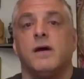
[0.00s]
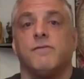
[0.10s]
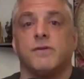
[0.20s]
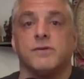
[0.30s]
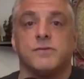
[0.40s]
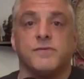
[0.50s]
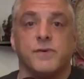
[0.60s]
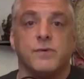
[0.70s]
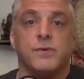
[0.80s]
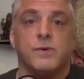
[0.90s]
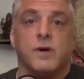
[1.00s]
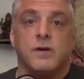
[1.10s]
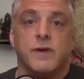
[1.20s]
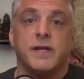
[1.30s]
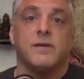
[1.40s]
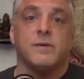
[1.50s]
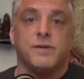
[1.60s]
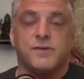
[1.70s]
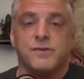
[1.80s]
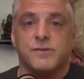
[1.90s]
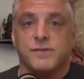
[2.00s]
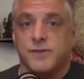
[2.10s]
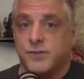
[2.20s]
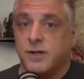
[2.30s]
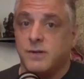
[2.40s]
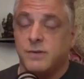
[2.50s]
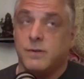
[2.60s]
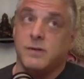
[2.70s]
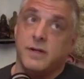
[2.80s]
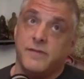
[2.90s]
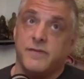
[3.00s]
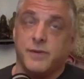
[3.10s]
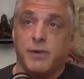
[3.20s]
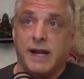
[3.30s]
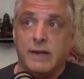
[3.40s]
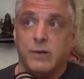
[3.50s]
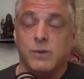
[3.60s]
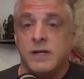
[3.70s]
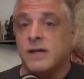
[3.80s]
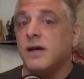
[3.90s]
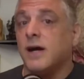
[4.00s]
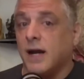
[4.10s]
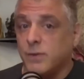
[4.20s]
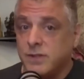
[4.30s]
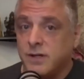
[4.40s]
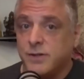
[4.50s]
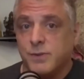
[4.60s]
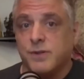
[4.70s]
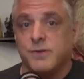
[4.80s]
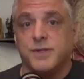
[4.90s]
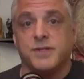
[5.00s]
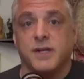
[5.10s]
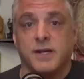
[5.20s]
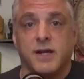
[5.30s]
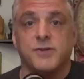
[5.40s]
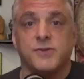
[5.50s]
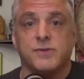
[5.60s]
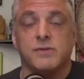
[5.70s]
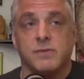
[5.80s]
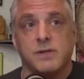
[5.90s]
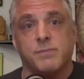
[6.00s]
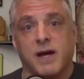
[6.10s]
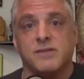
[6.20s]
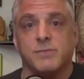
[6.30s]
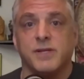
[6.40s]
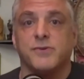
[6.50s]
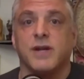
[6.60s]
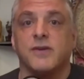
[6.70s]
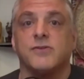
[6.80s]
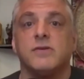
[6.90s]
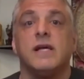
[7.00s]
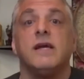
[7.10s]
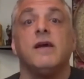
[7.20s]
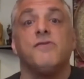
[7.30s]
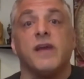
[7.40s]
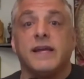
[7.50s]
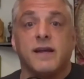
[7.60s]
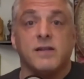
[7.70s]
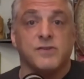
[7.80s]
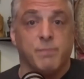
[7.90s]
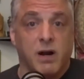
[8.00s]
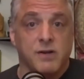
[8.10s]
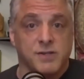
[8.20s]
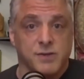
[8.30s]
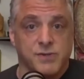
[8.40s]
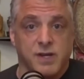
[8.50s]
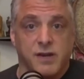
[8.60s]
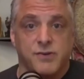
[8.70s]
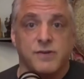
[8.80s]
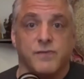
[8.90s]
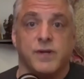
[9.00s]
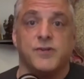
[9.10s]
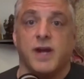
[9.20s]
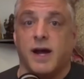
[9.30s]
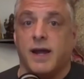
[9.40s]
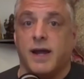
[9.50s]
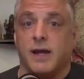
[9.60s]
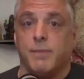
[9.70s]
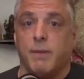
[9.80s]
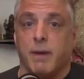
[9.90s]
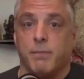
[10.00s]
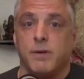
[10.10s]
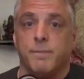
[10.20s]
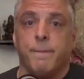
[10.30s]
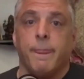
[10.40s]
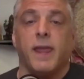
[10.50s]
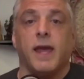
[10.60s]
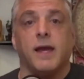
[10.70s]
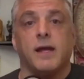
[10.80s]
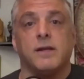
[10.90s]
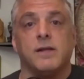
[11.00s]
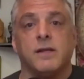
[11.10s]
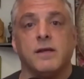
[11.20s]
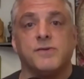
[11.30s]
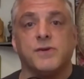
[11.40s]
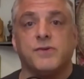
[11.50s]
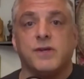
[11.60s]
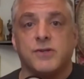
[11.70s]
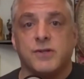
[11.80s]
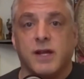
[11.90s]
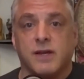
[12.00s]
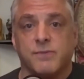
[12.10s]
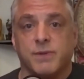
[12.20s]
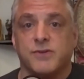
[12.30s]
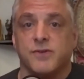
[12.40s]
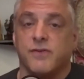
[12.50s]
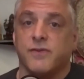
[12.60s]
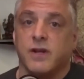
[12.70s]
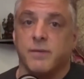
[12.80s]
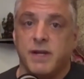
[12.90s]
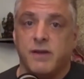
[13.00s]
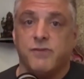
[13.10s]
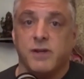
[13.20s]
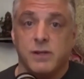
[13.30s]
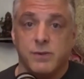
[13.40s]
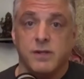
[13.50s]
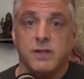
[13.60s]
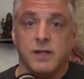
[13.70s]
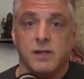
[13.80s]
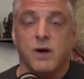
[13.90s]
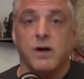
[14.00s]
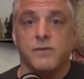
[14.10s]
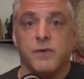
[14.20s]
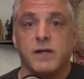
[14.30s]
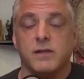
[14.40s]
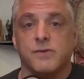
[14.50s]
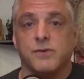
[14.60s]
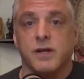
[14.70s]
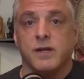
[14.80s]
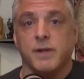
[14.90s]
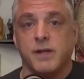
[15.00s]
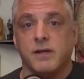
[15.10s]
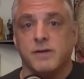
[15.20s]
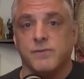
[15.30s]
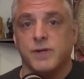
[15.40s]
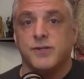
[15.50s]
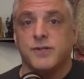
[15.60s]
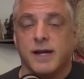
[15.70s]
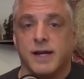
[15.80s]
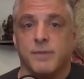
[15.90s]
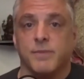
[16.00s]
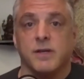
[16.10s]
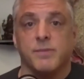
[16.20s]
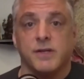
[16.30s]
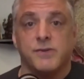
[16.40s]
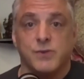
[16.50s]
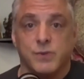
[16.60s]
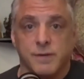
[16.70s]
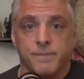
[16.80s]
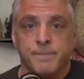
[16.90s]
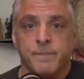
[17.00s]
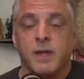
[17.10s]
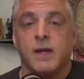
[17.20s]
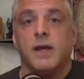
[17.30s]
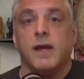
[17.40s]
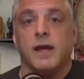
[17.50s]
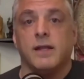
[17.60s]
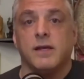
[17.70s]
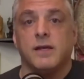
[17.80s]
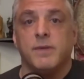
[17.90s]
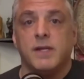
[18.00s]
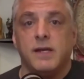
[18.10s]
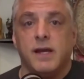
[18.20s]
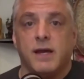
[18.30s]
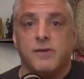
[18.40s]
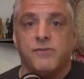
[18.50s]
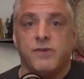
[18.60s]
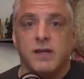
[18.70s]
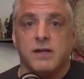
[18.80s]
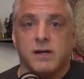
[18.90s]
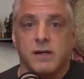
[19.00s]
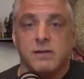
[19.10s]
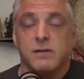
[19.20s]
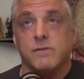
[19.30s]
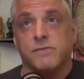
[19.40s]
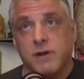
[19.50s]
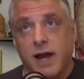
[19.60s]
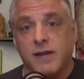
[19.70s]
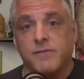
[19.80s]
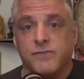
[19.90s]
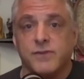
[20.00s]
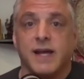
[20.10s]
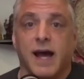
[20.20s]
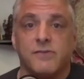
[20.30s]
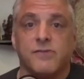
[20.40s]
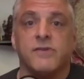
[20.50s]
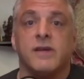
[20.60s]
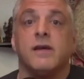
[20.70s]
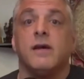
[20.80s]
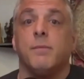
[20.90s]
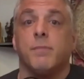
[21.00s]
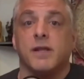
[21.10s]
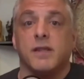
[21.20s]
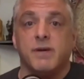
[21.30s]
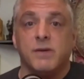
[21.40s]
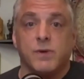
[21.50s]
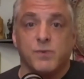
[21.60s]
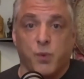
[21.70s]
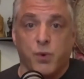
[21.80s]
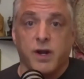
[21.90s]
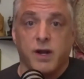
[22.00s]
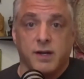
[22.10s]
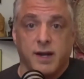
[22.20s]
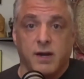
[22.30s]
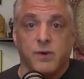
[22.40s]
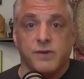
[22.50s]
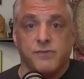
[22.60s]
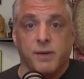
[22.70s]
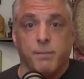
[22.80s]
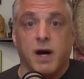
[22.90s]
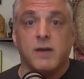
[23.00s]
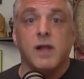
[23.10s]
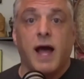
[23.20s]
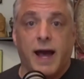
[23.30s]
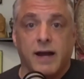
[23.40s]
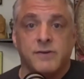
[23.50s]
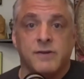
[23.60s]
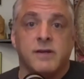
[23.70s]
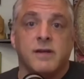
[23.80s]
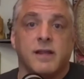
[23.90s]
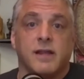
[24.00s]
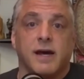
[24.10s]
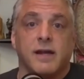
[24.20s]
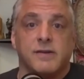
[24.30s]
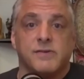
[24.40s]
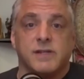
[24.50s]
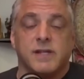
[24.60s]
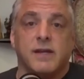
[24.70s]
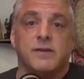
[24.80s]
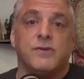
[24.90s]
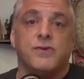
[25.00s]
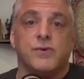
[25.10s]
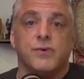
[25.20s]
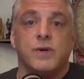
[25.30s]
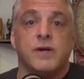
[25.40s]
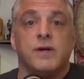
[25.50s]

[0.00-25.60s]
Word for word: For those of you who are regular listeners of the show, or even if you're brand new, I will tell you there is a national, well, possibly international, Psychedelic Bar Association, of which I am a member. And the association has a bunch of different committees, including the Law and Regulatory Committee, of which I am the committee steward. And the committee has taken on a variety of different tasks, but the big one we're working on now is a model act that is intended to